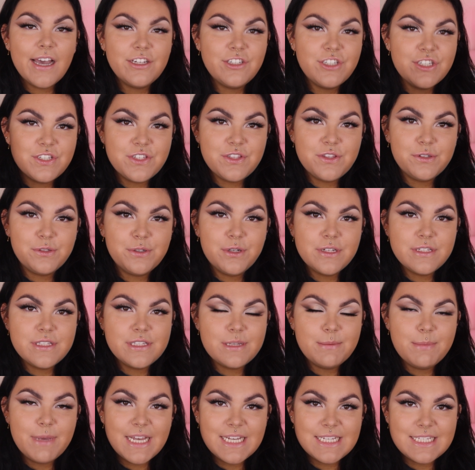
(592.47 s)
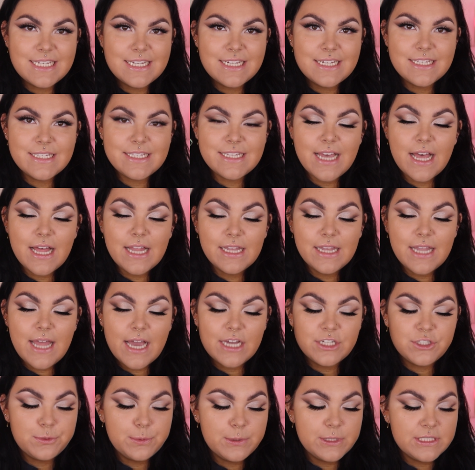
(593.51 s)
just threw on some Essence
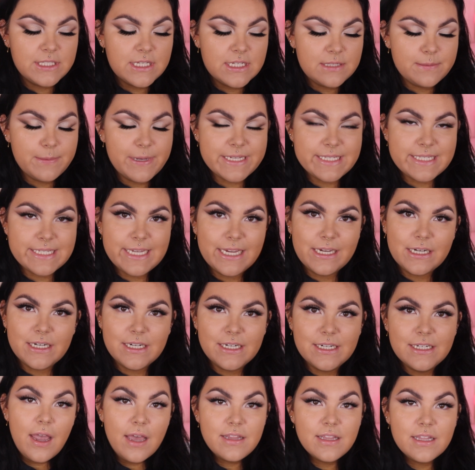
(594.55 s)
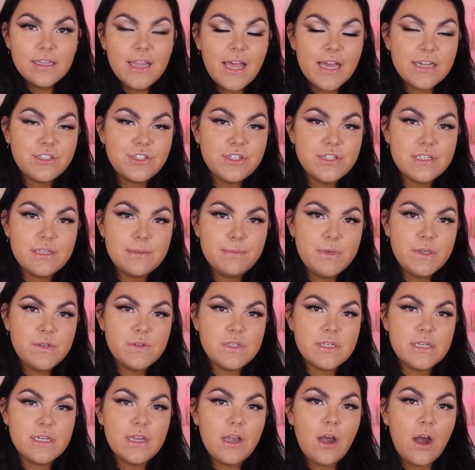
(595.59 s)
Lash Princess Mascara, and the lashes I'm
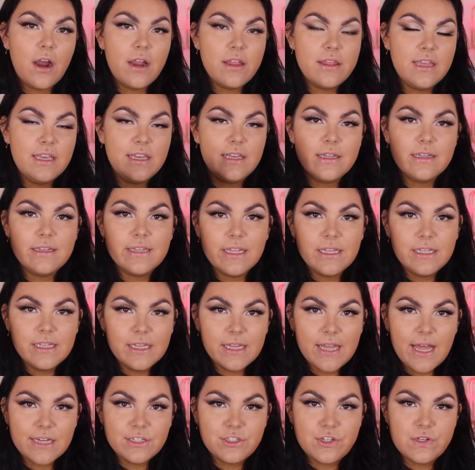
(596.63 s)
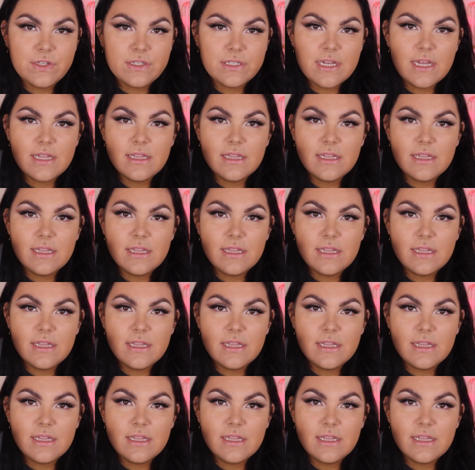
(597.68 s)
using are the Lily Lashes in